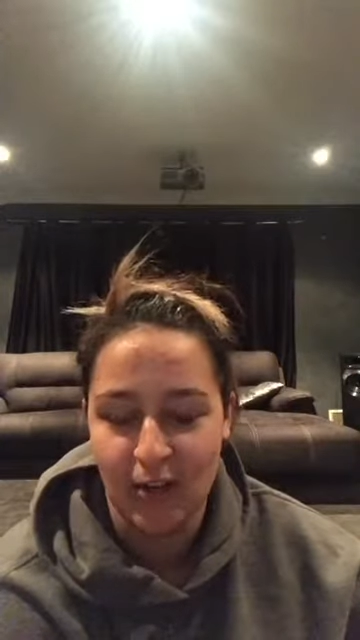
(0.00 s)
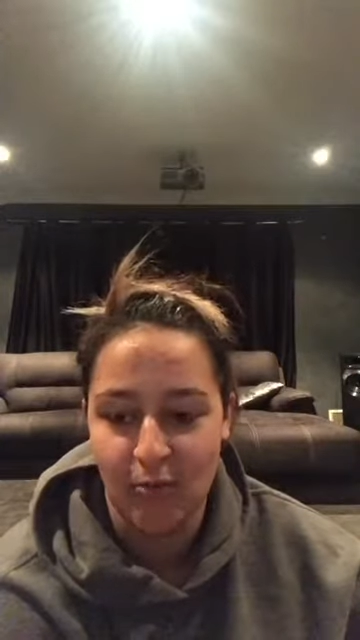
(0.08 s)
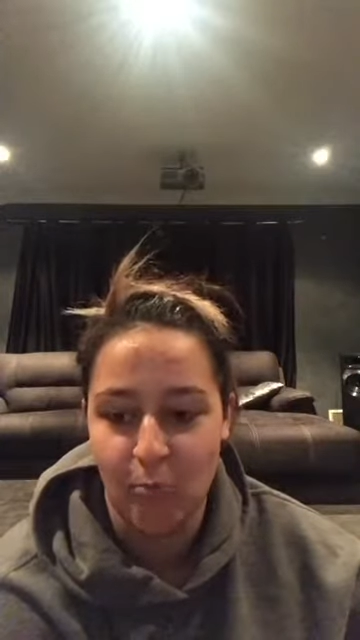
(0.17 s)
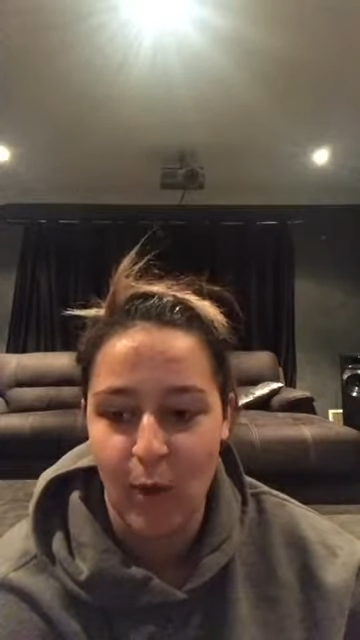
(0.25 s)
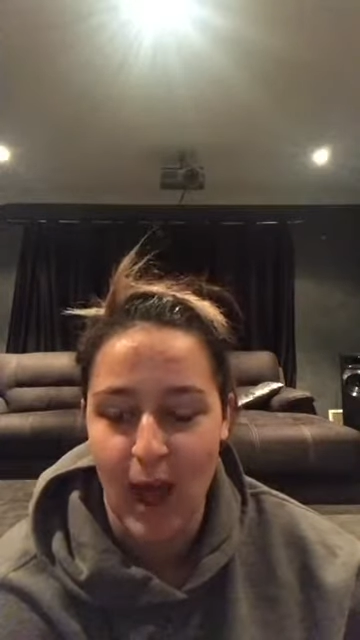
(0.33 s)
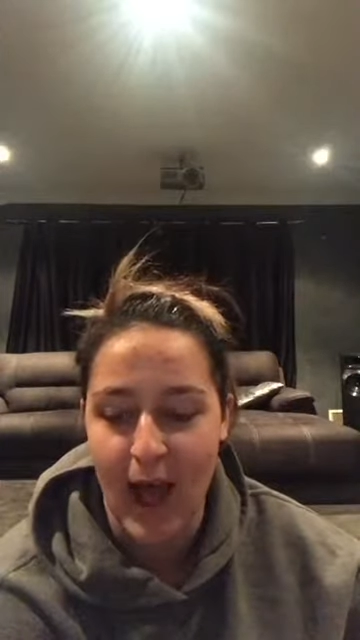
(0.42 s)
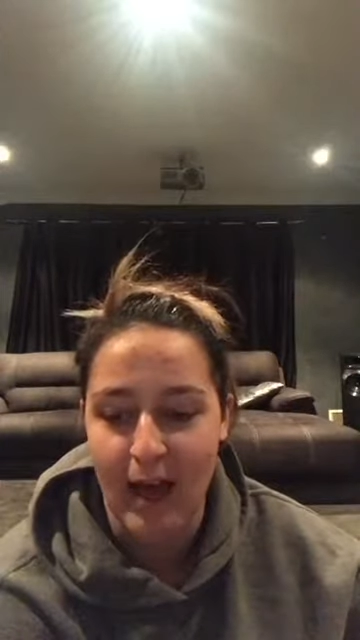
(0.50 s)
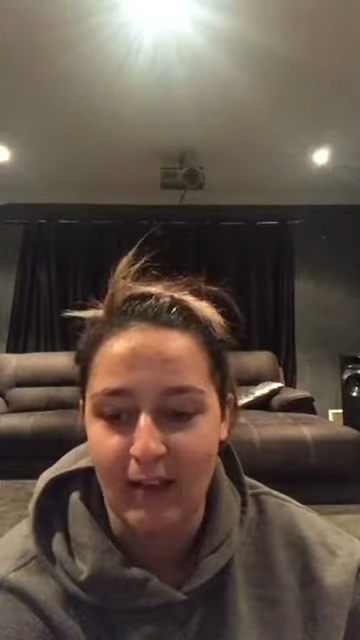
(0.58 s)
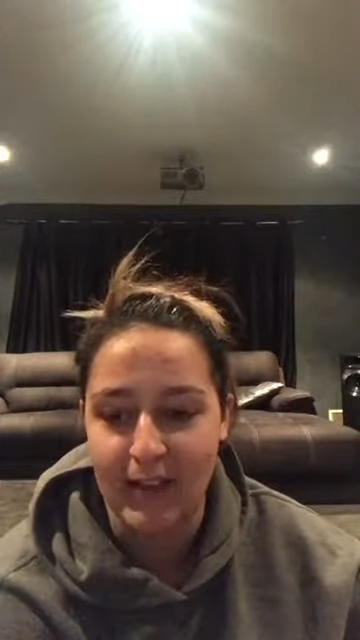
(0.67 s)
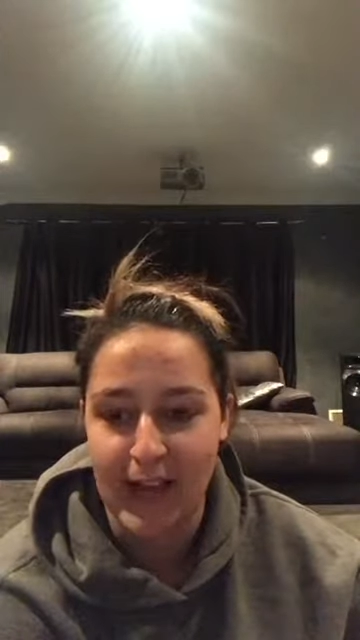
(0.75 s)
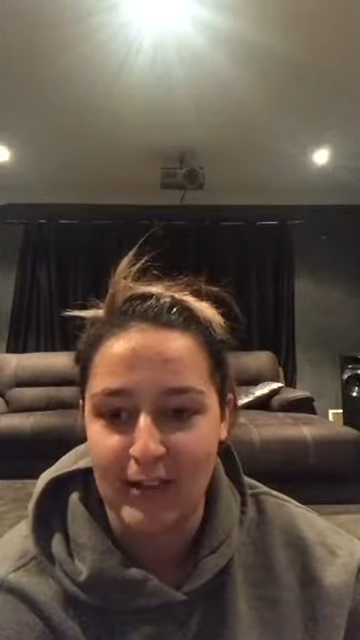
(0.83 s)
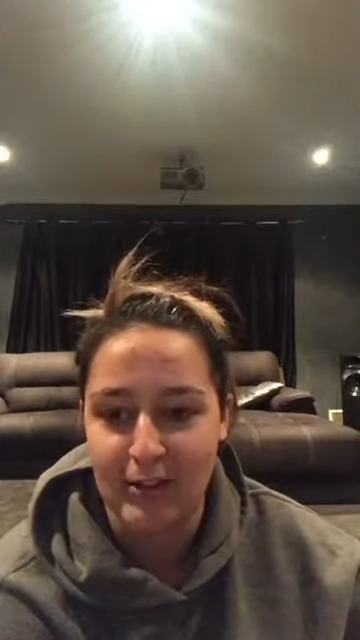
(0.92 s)
wow,
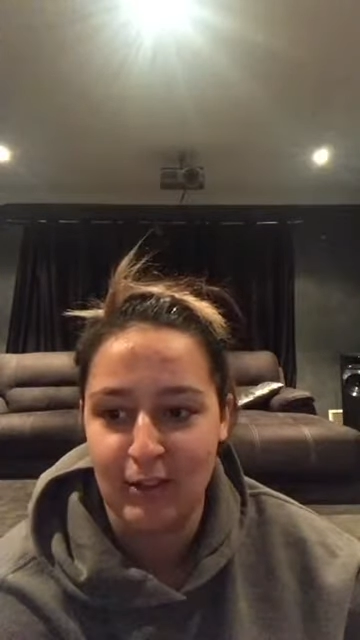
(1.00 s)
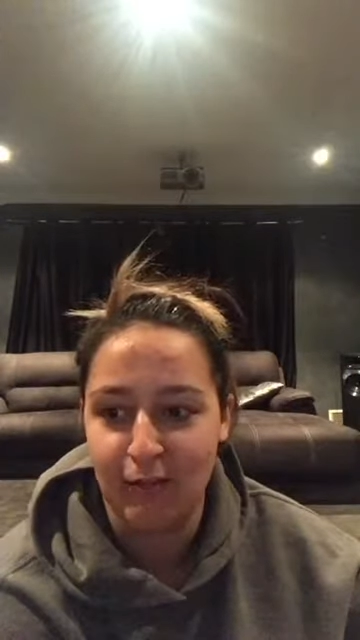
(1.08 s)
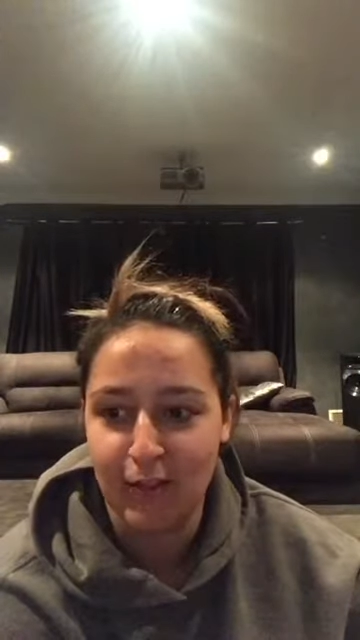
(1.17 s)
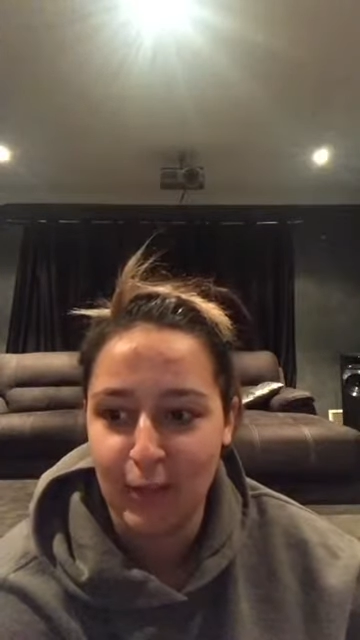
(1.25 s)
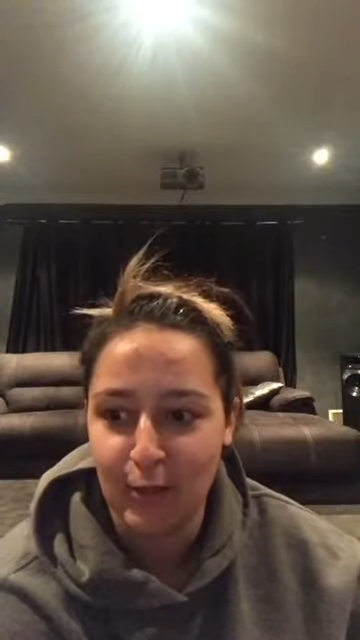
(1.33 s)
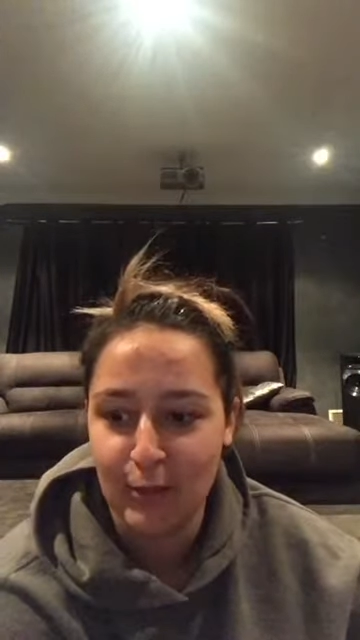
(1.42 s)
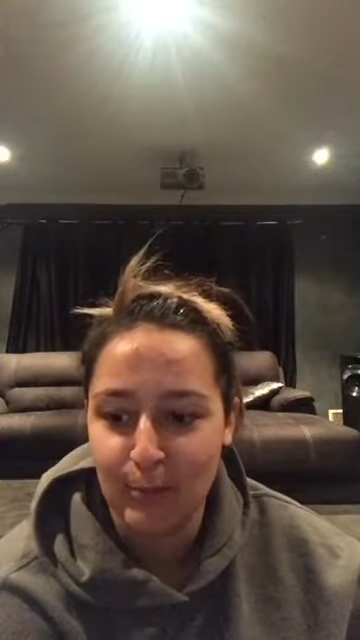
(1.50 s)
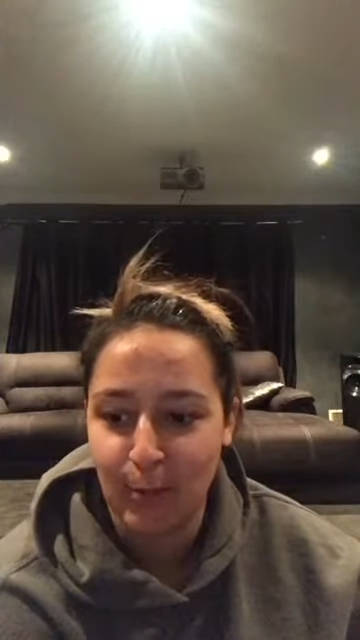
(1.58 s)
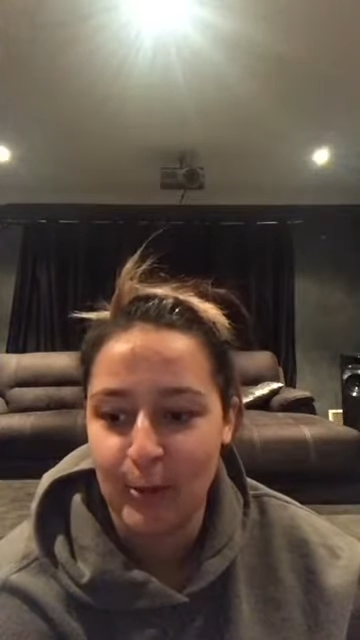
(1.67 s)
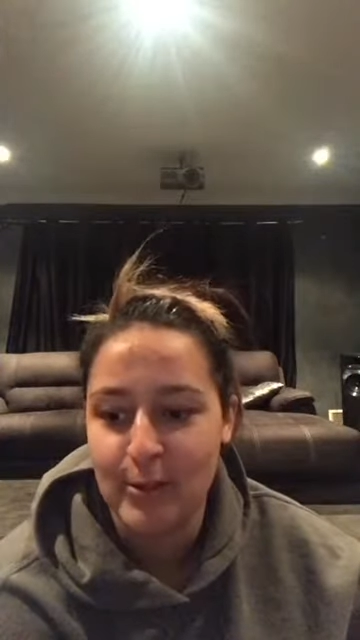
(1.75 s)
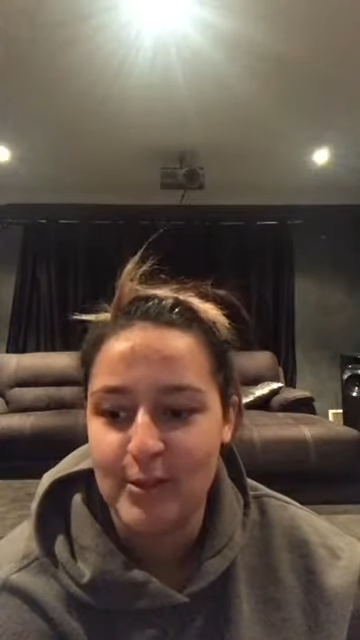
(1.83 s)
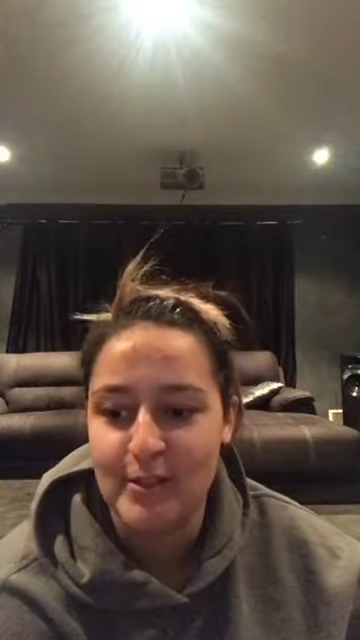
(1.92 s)
like the video you
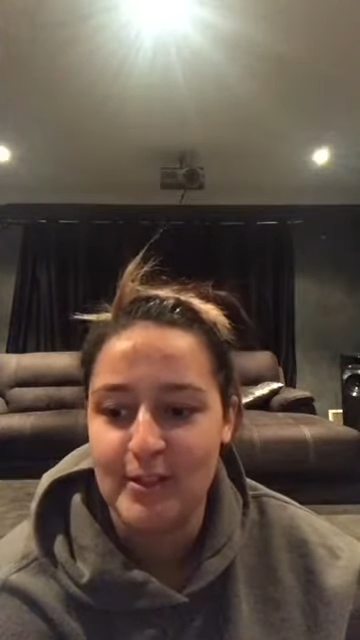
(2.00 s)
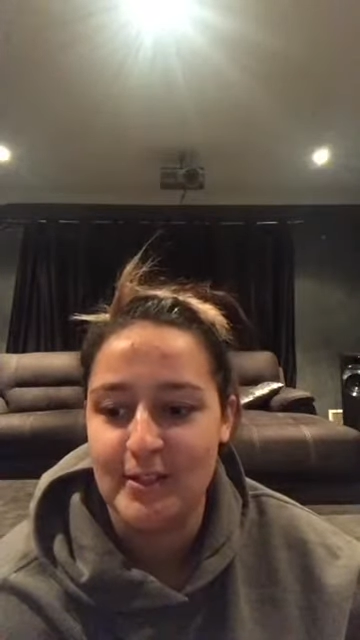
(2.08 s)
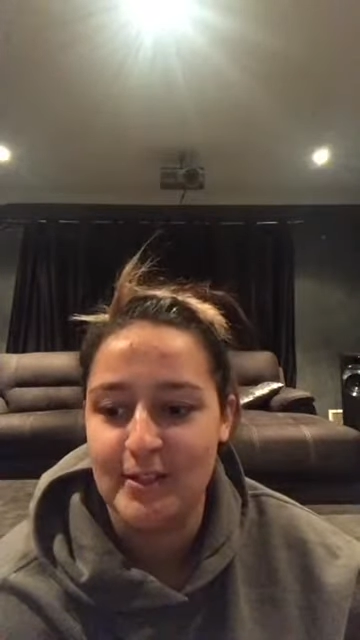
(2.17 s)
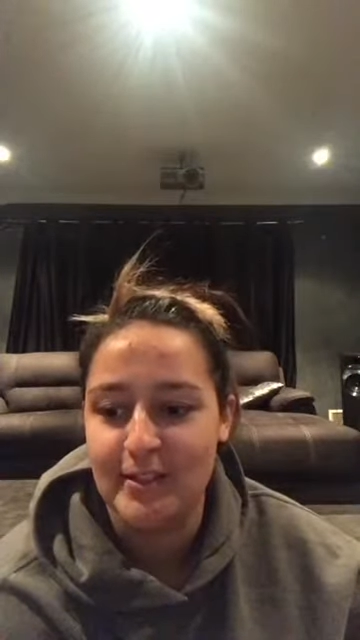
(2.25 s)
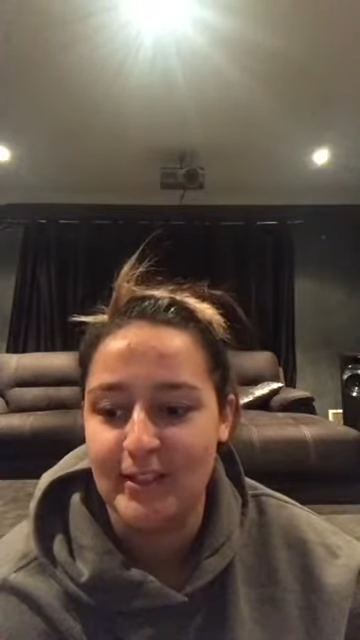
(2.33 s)
posted,